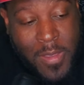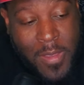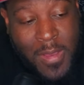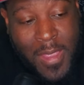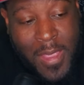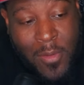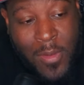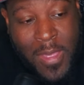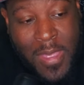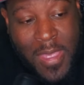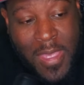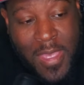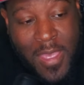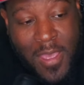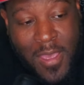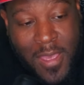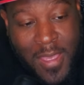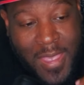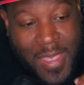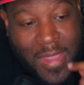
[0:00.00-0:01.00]
Now,
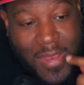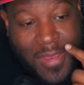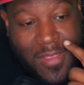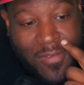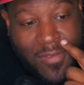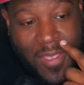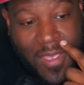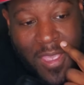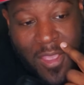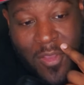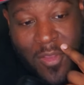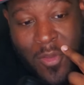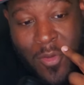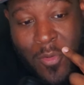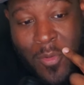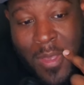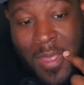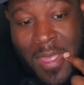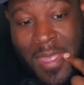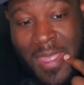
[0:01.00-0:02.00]
again, this
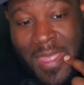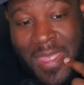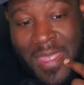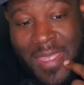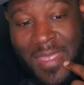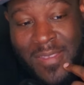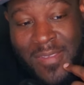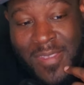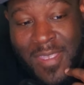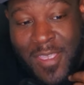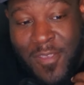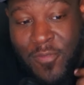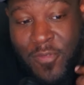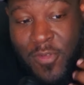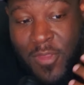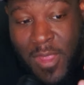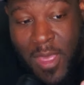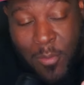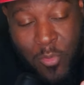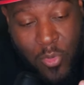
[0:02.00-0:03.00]
Echo is a
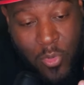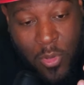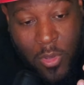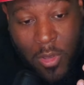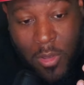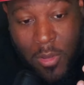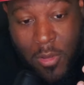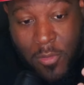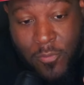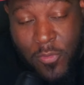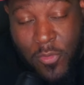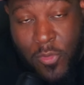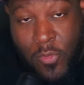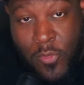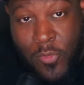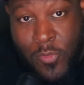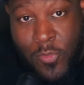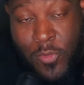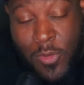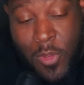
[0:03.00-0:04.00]
phenomenal card for
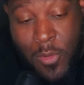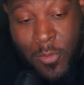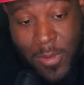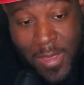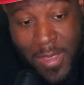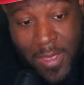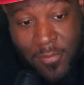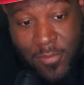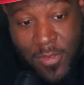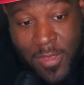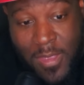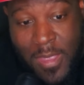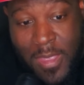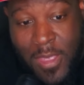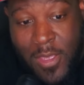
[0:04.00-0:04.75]
those who don't have it.